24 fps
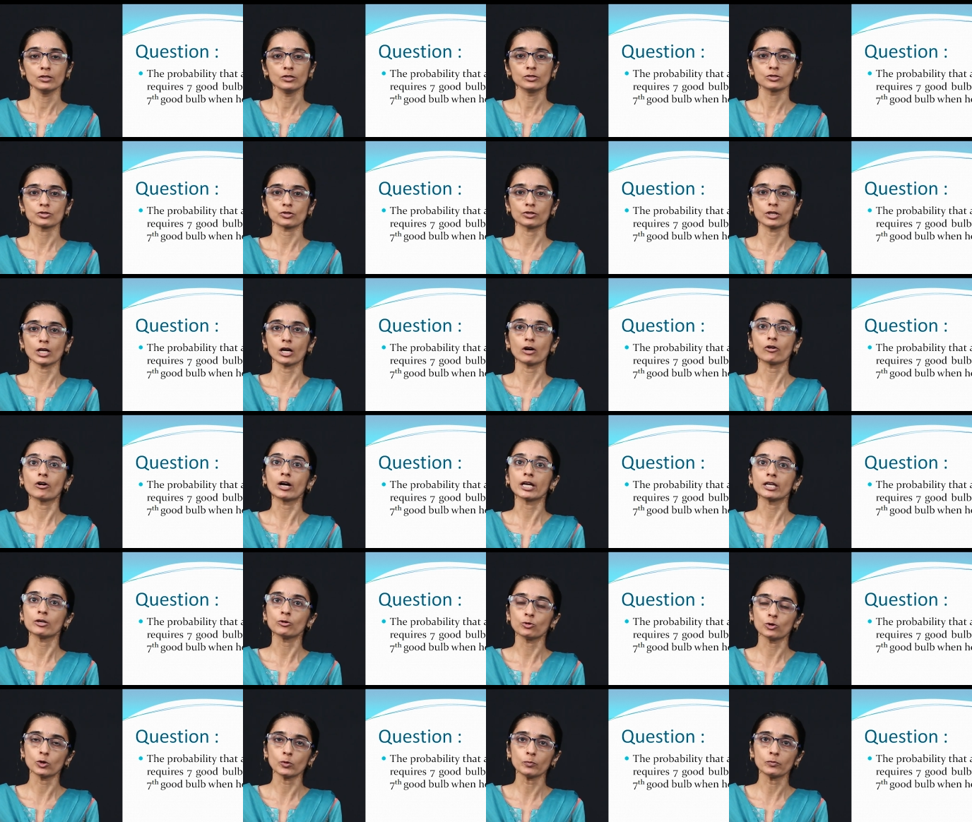So now I
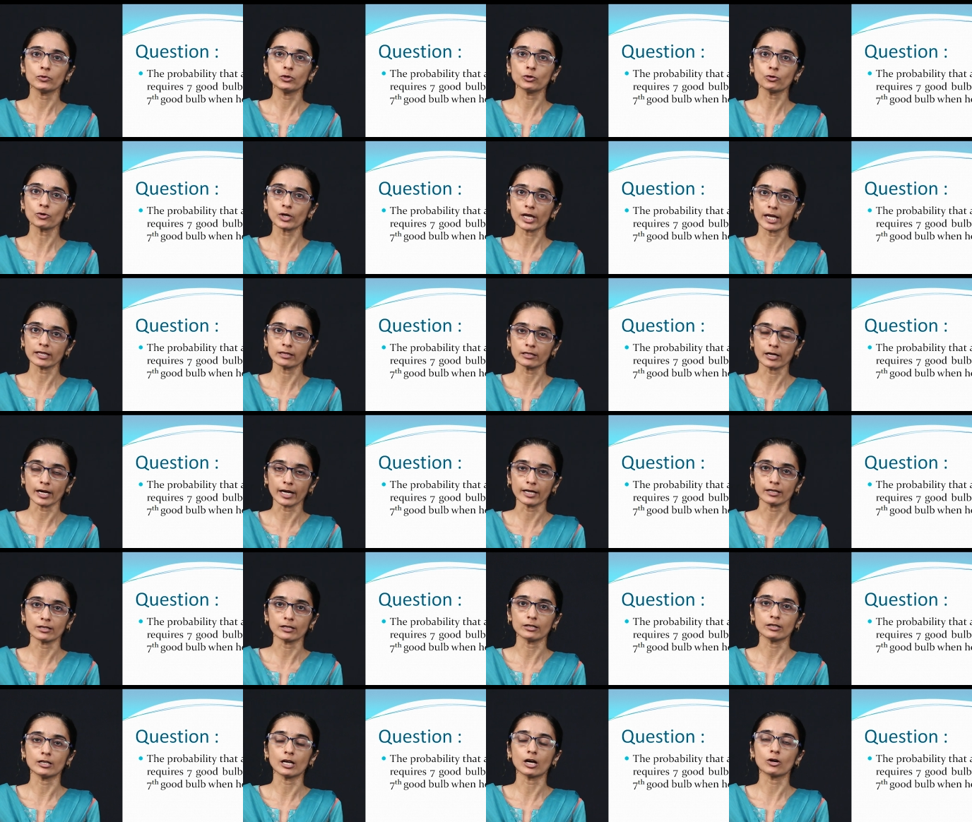hope you can
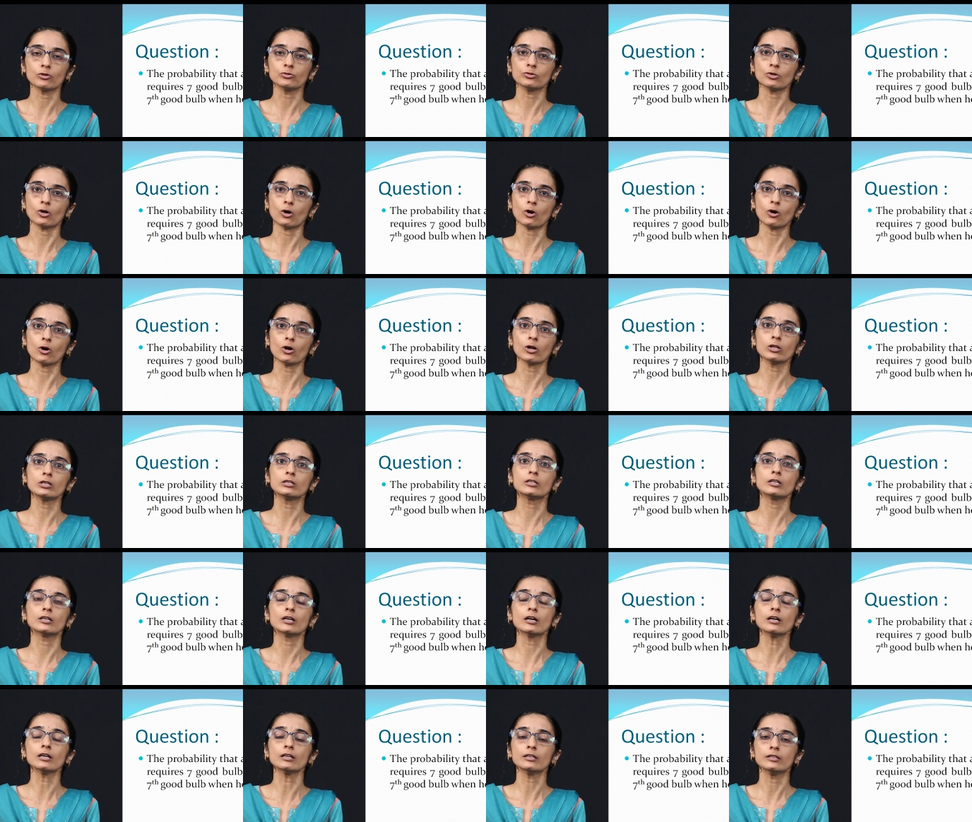write it down all
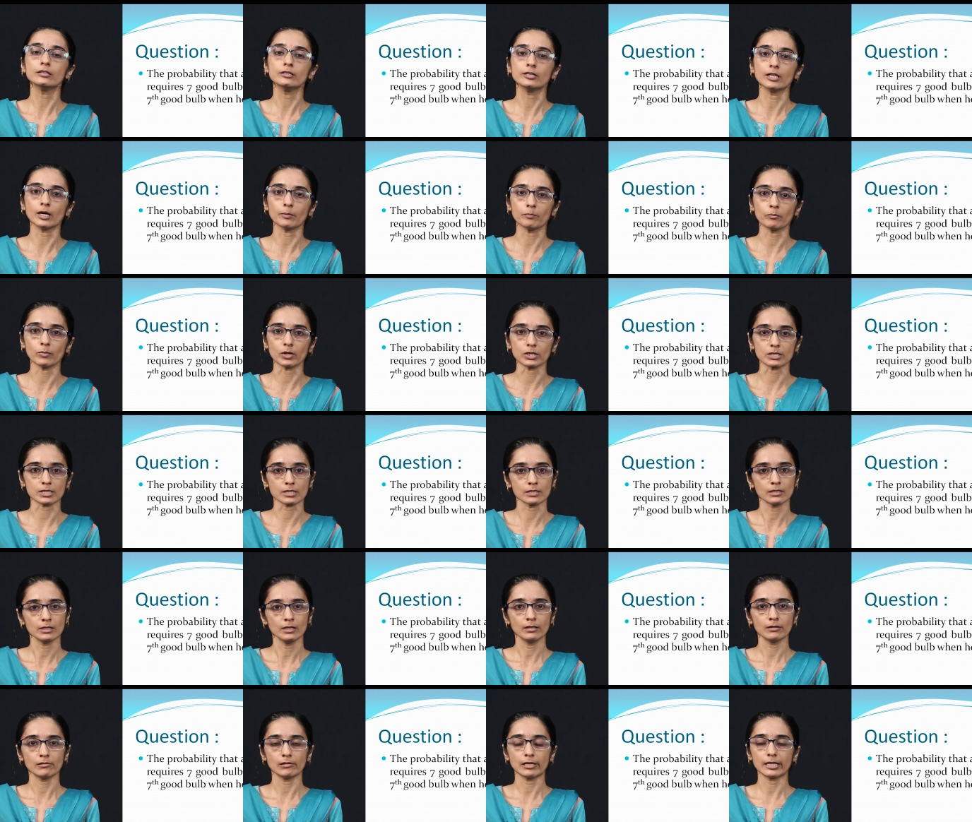the numbers.
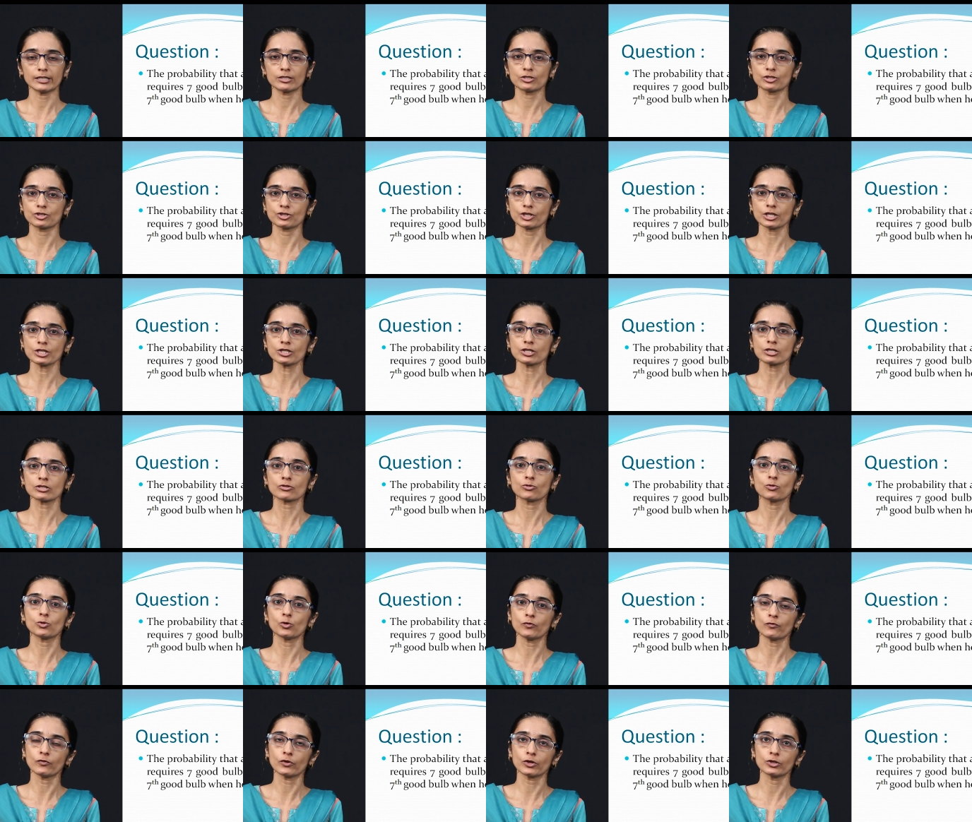Let's just
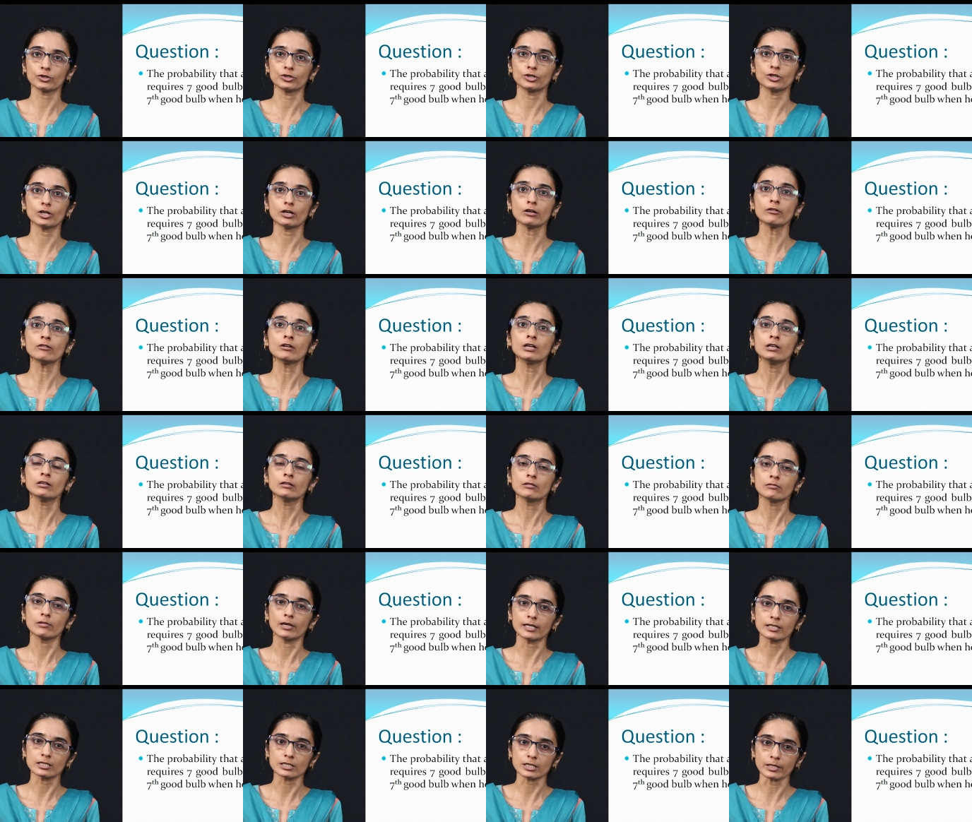go further.
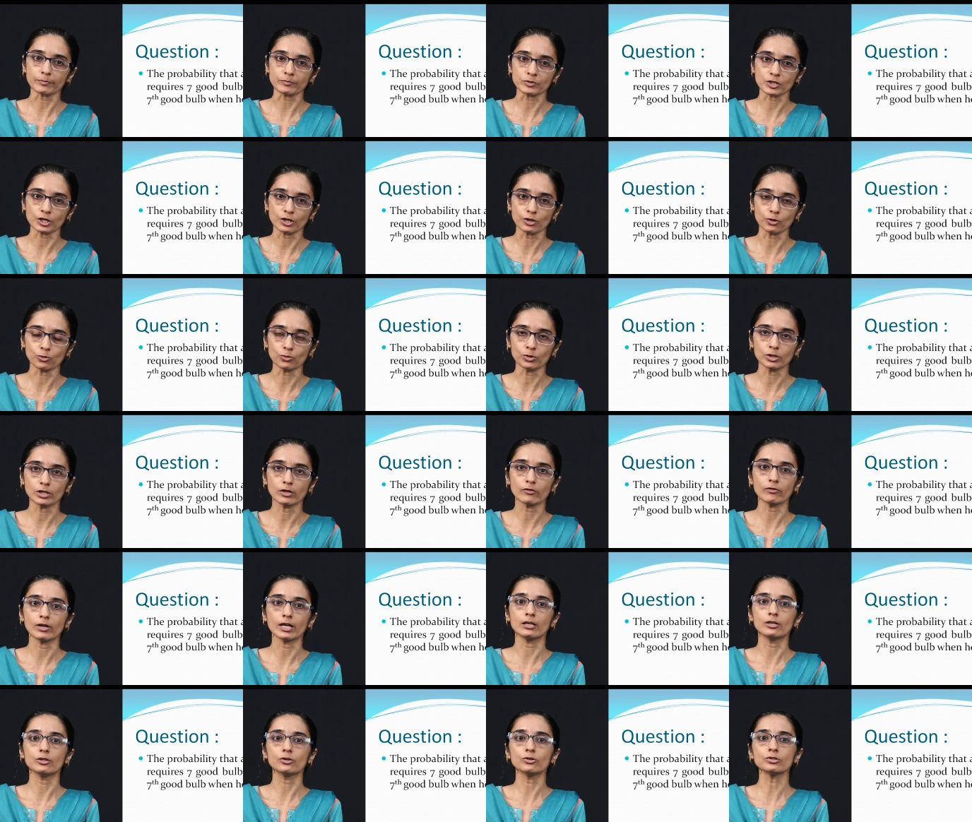Let's substitute the
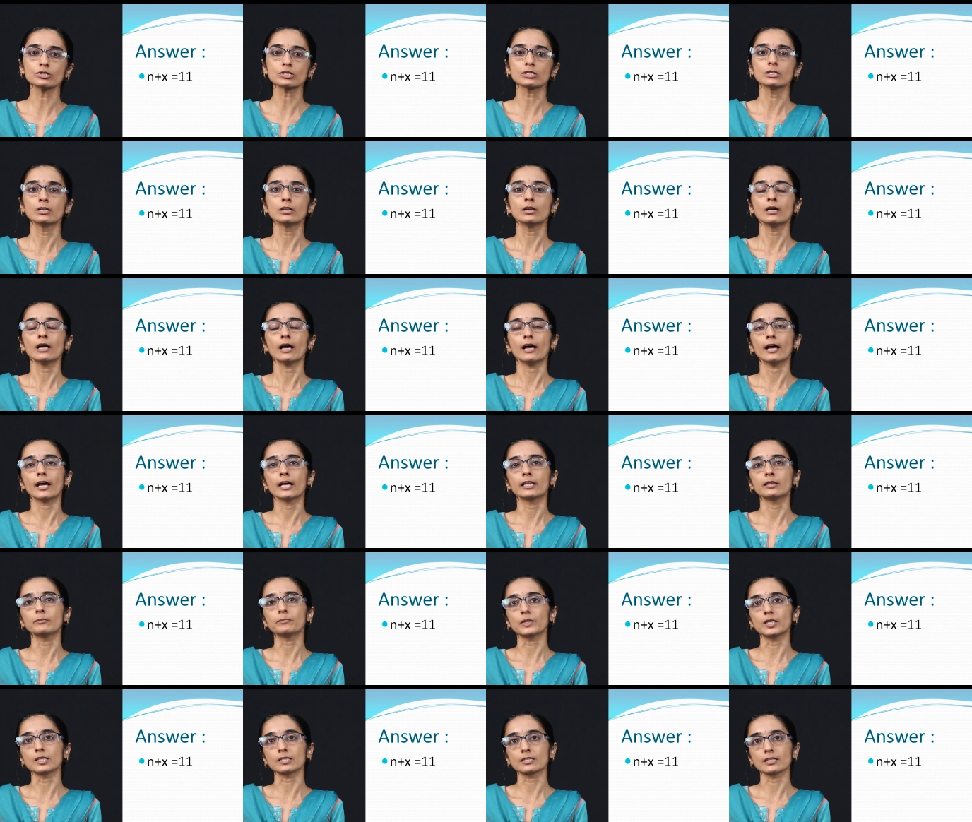values.
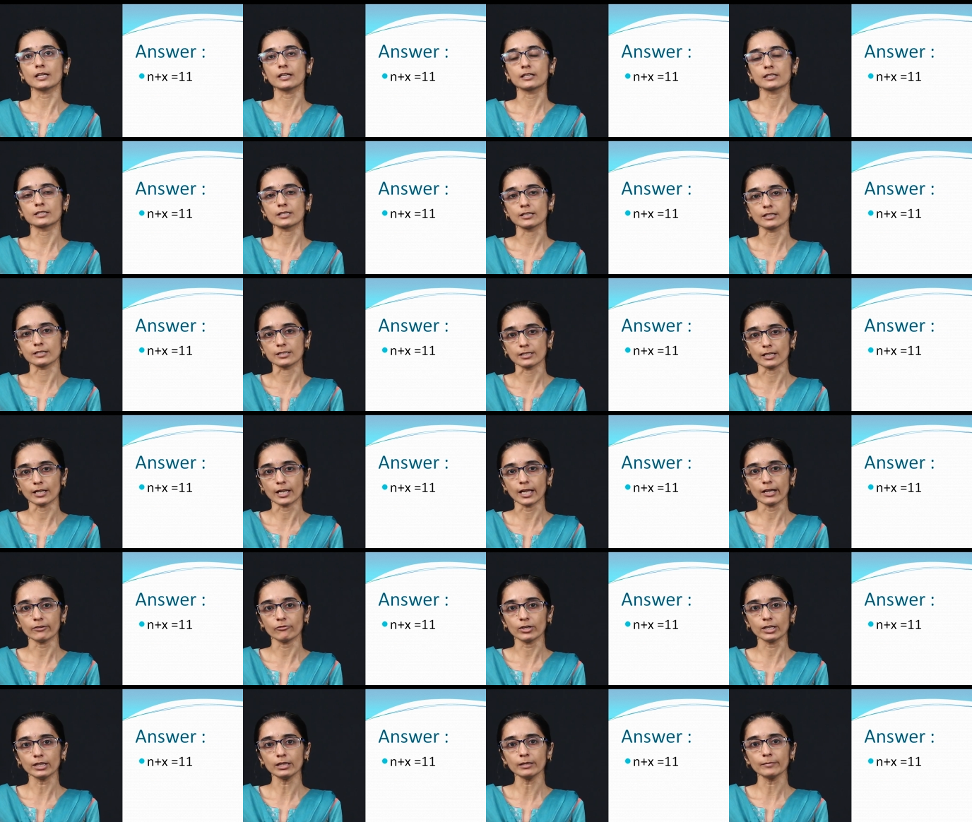N plus x is
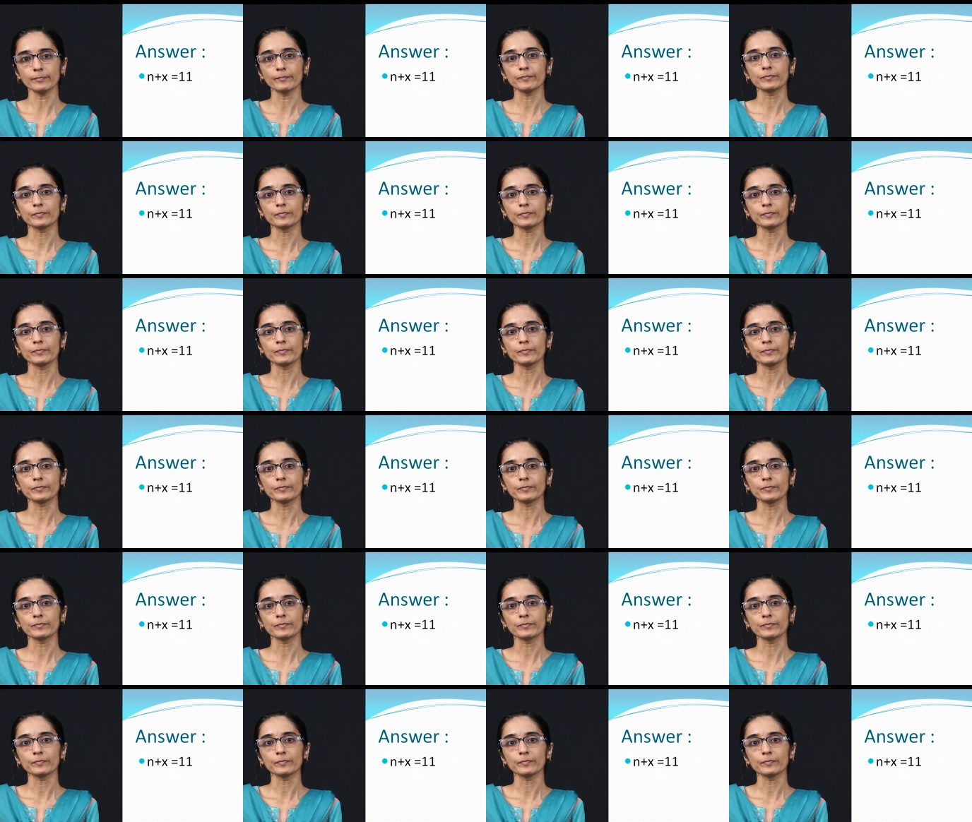11.